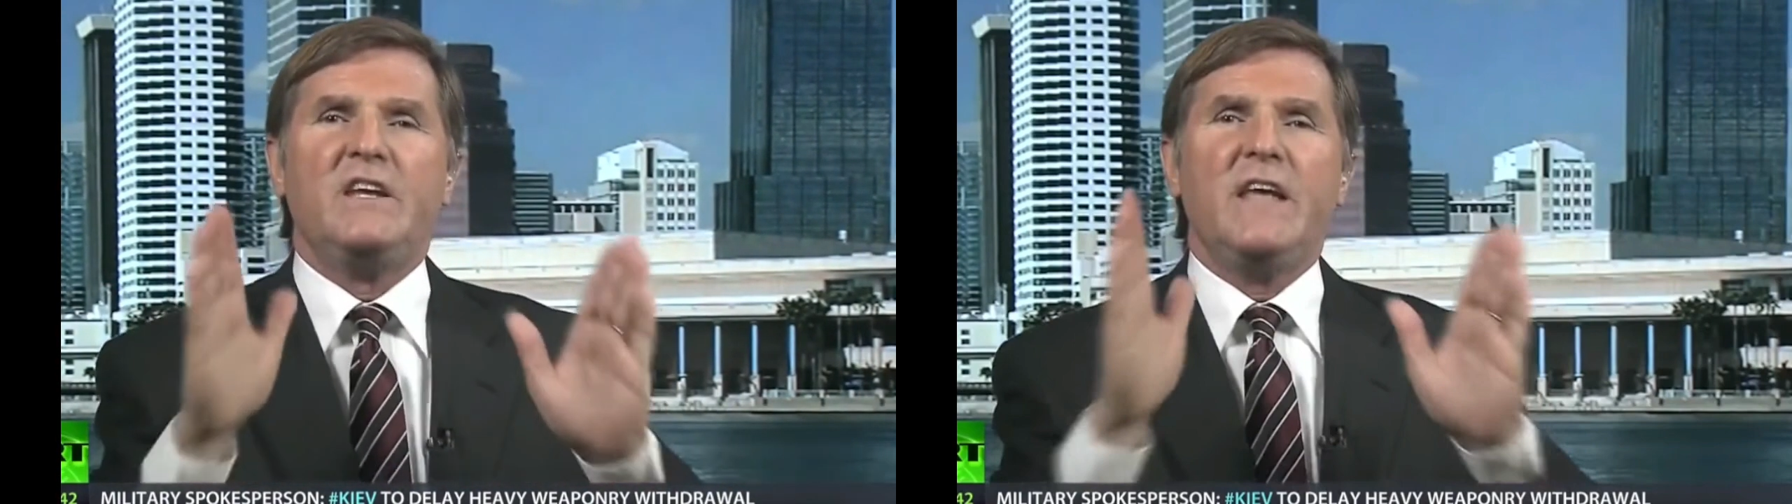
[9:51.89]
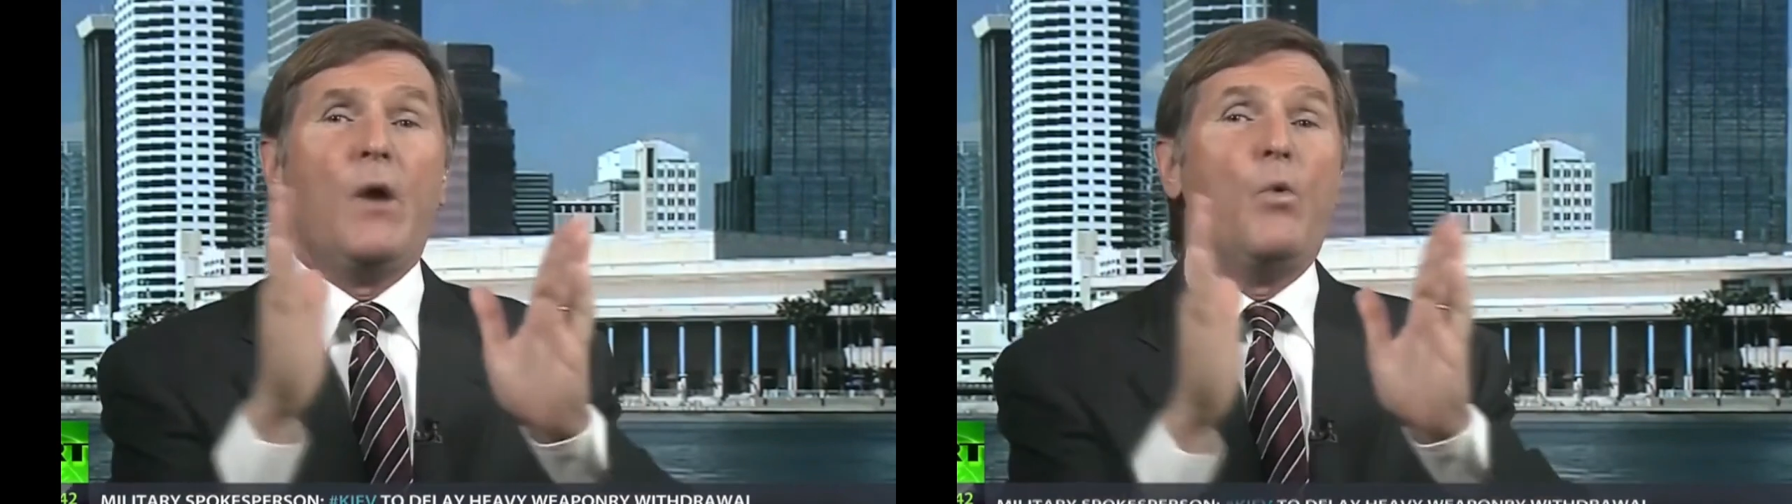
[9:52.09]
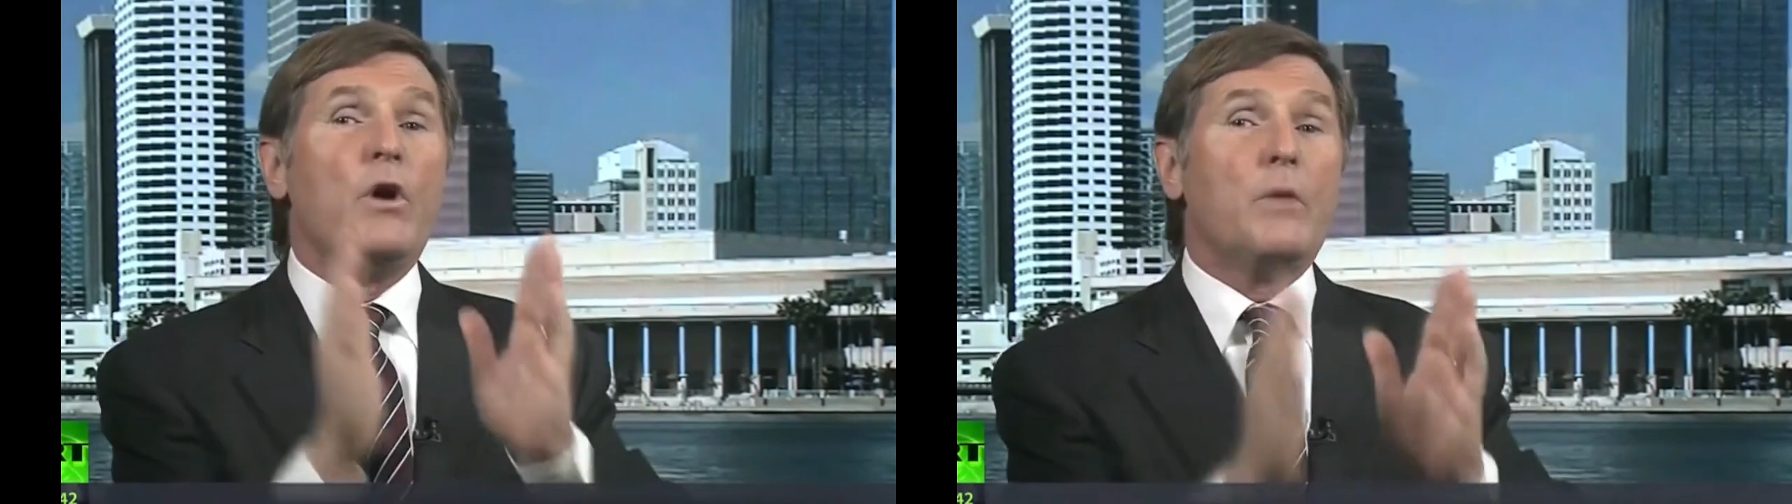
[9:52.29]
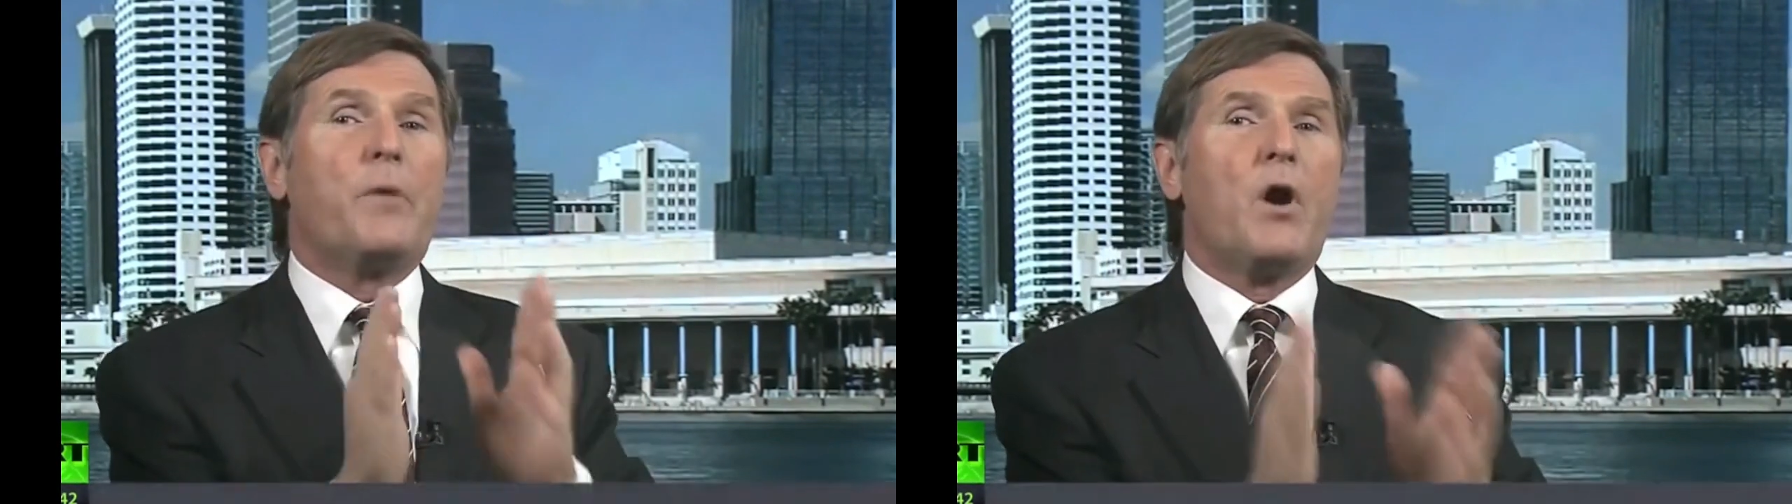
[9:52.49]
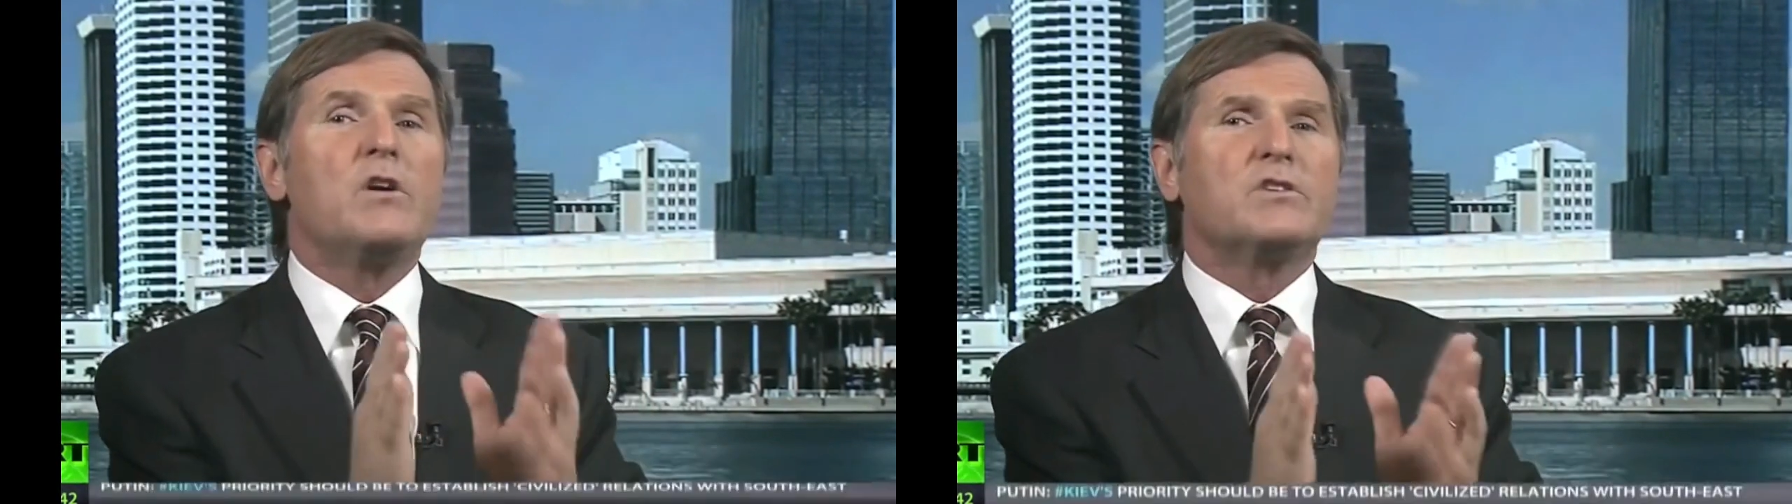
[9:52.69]
yeah, we're a
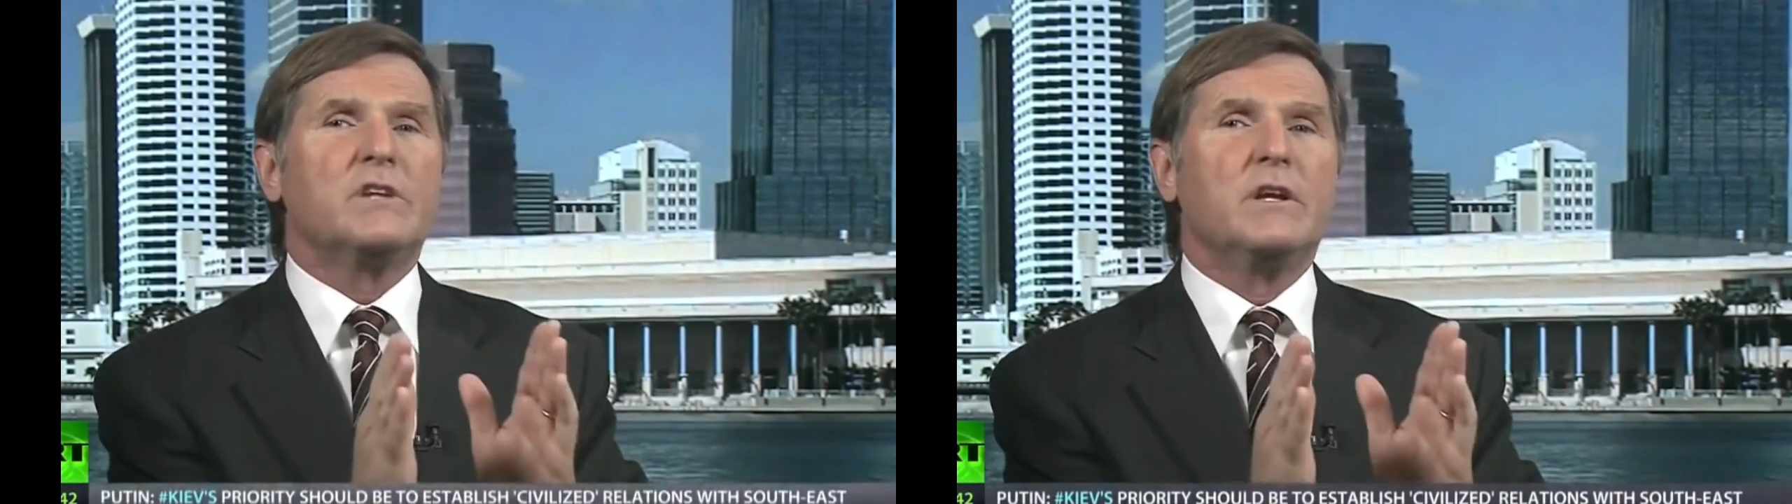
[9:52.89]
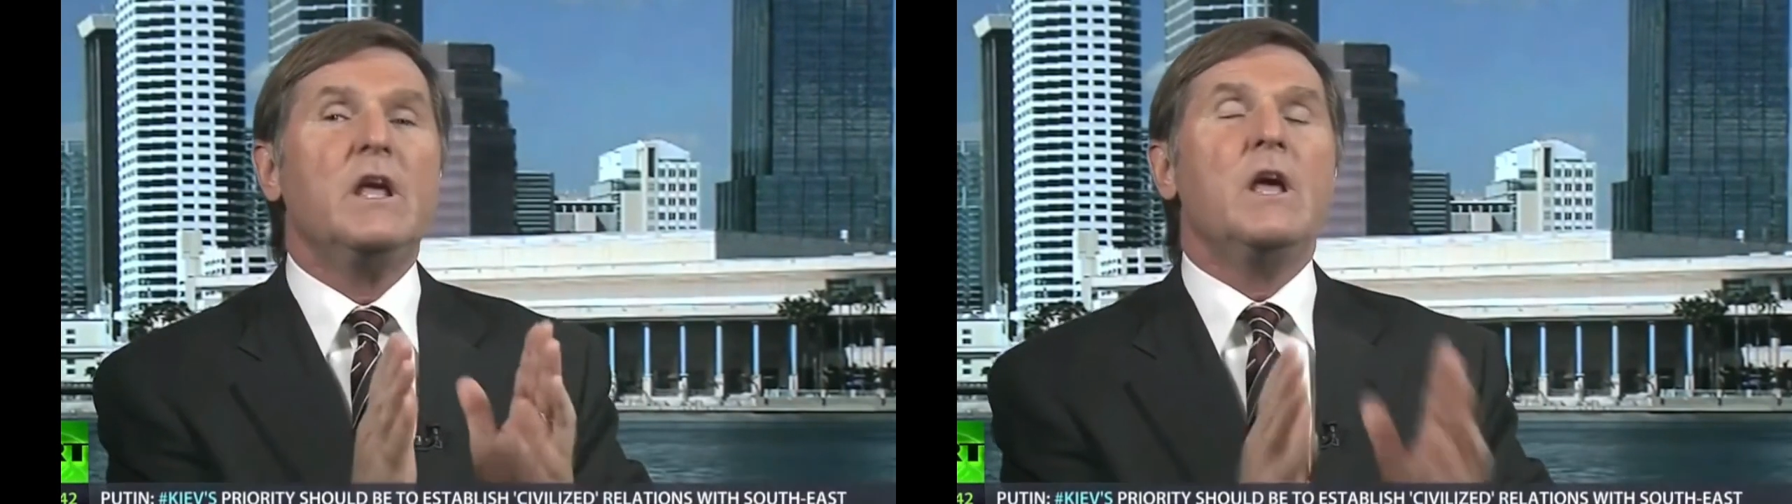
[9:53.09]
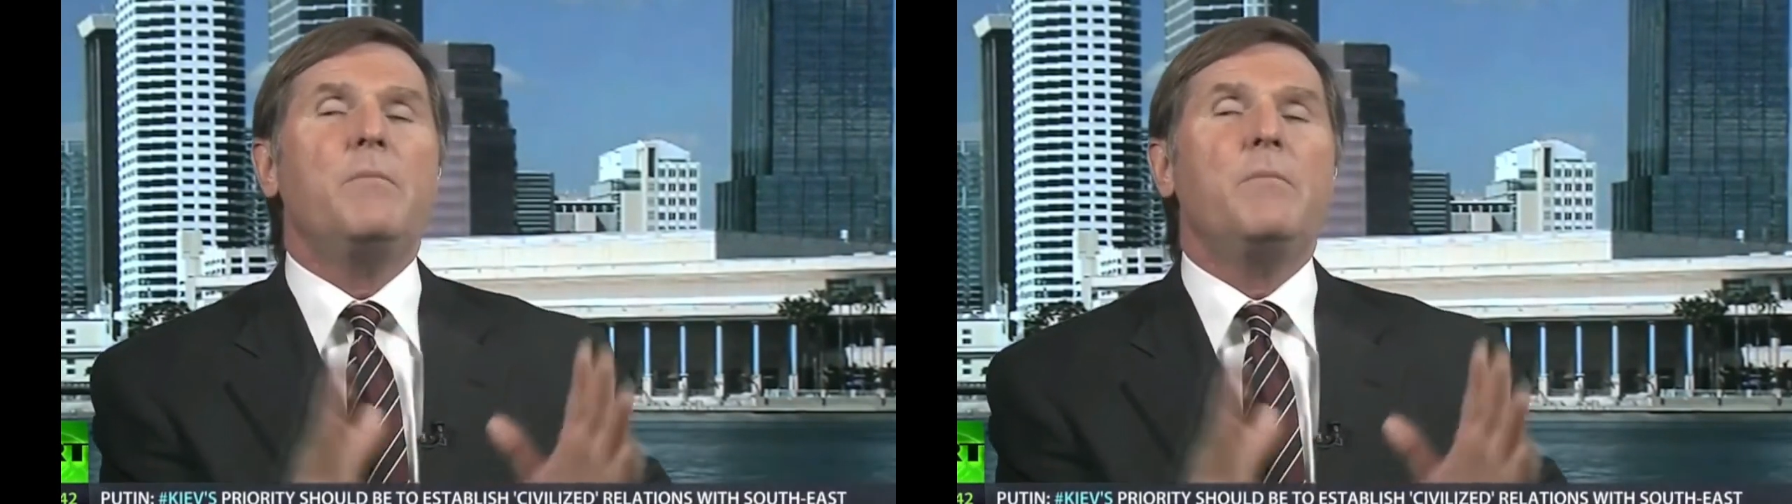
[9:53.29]
person,